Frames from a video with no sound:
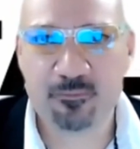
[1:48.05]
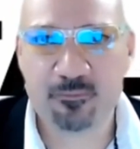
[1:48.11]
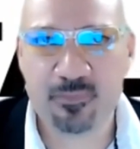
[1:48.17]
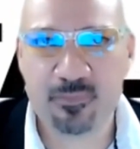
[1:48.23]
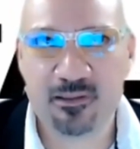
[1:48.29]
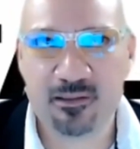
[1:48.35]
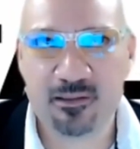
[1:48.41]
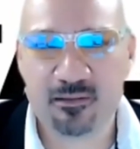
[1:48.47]

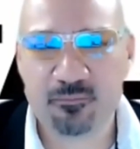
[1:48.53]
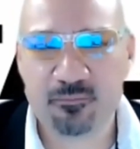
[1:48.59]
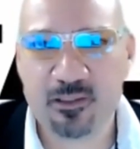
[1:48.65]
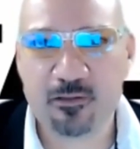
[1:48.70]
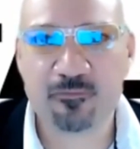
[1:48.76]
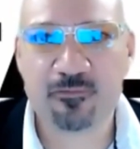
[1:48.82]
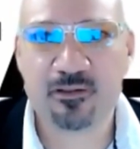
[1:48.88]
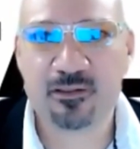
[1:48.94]
my
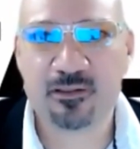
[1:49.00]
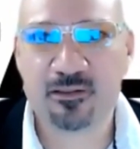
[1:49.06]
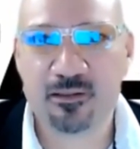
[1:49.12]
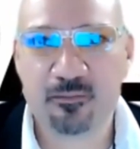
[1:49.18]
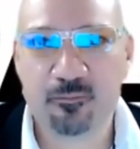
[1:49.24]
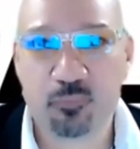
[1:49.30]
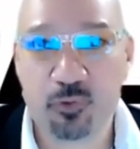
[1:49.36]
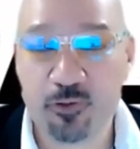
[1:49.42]
beloved
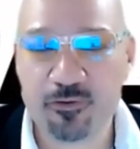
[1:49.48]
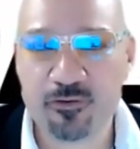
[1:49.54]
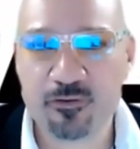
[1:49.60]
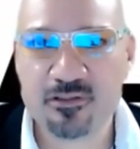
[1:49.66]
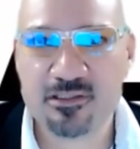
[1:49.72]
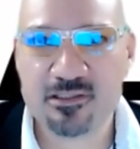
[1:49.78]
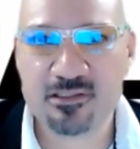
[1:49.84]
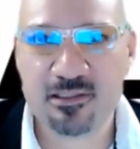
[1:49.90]
brothers
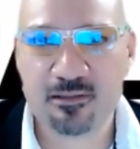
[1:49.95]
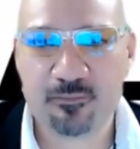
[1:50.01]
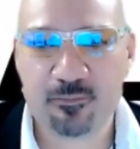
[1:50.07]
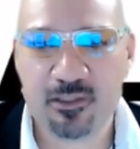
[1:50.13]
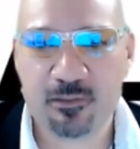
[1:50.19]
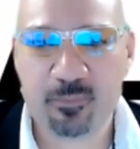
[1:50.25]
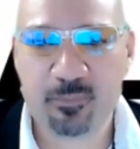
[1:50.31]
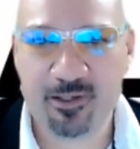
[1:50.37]
and my
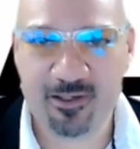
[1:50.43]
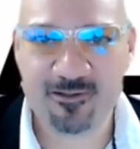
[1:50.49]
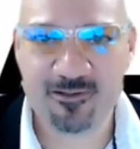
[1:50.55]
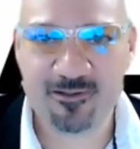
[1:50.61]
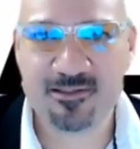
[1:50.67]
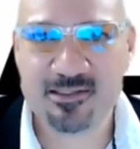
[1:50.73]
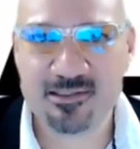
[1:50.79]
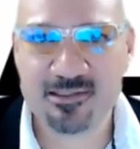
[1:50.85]

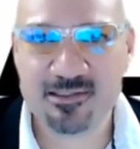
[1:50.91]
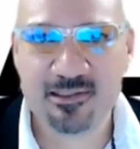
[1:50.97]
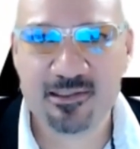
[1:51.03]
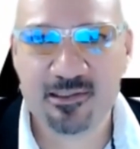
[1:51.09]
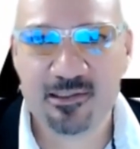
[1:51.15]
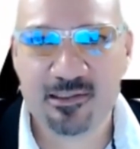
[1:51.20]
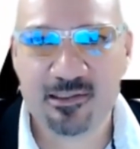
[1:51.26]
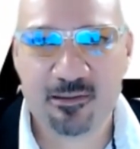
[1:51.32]
parents.
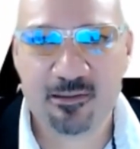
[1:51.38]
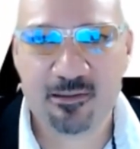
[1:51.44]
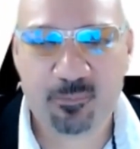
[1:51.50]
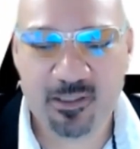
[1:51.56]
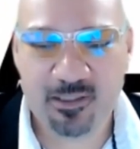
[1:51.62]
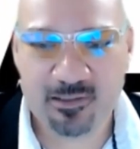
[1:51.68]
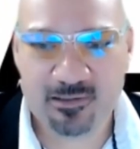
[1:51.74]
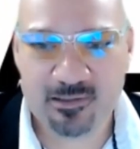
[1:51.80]
But